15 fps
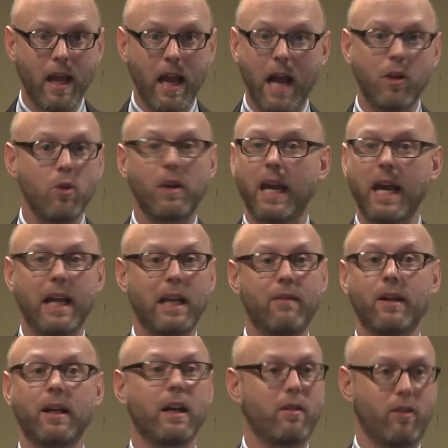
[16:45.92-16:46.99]
And you can't
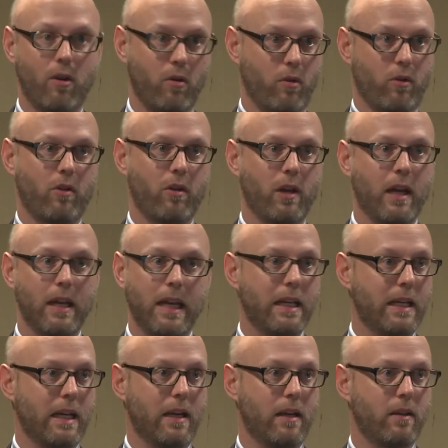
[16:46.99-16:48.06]
even get those in
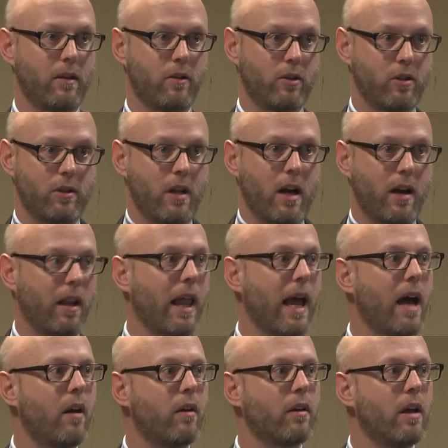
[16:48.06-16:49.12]
India. They're just not
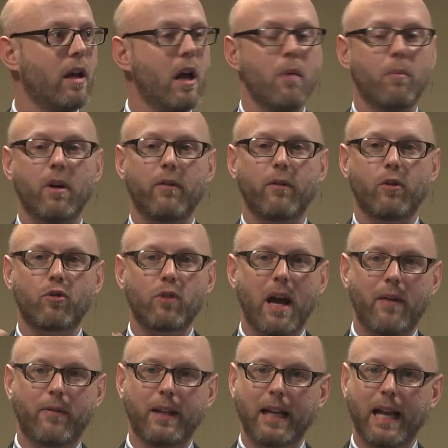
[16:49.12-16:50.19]
allowed. But if you're
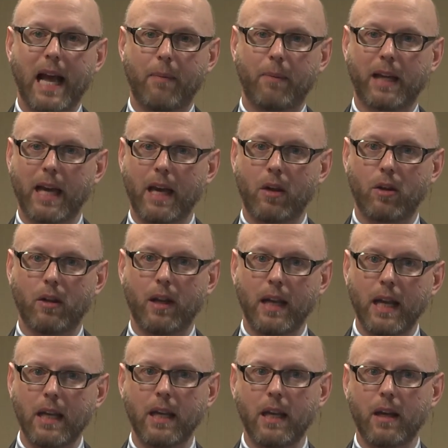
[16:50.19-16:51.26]
drafting an application in
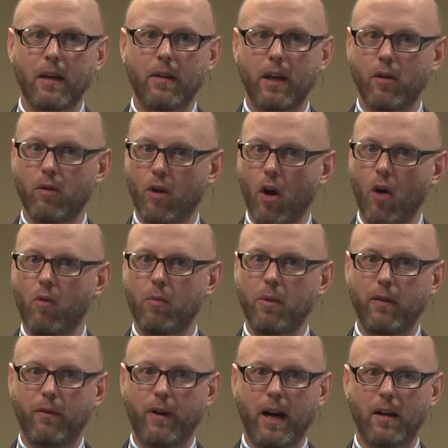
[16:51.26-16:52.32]
India that you know will
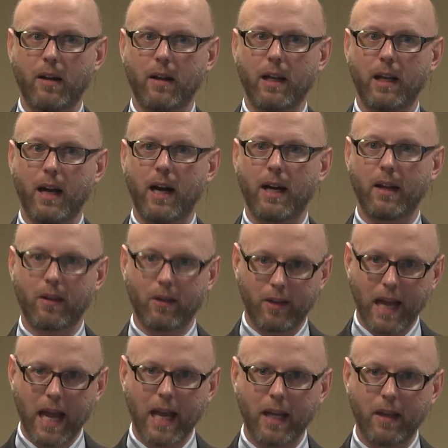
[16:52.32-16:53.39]
be filed in the United
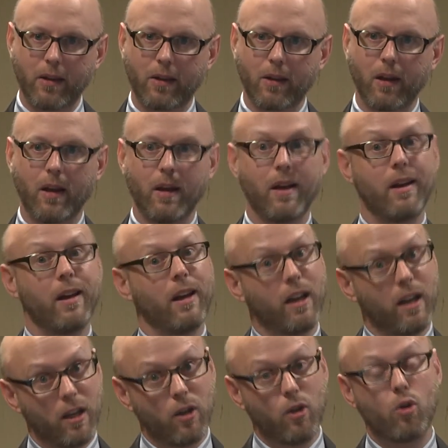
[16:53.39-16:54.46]
States,
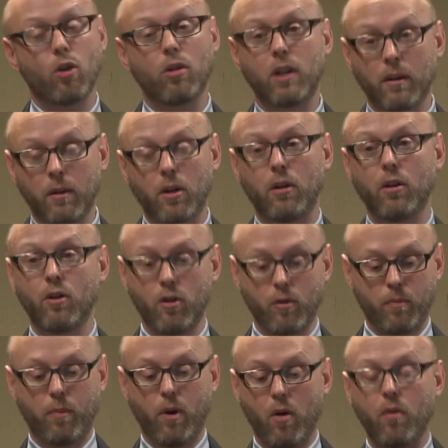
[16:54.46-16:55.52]
you should
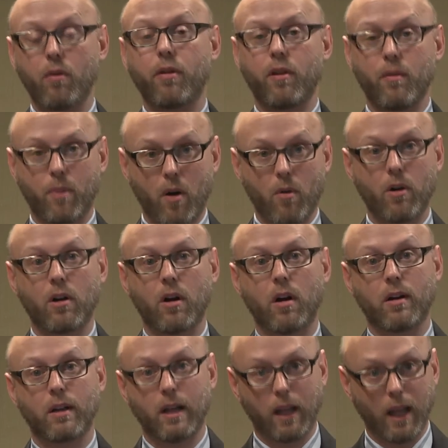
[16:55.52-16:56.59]
include both the
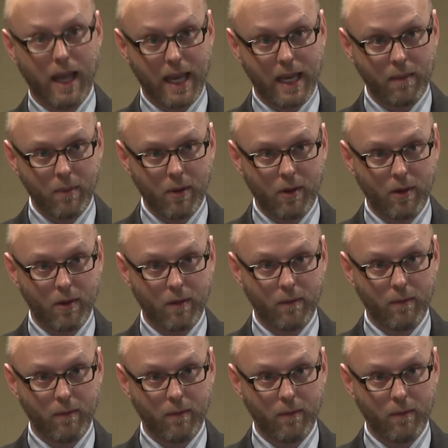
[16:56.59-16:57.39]
Beauregard claims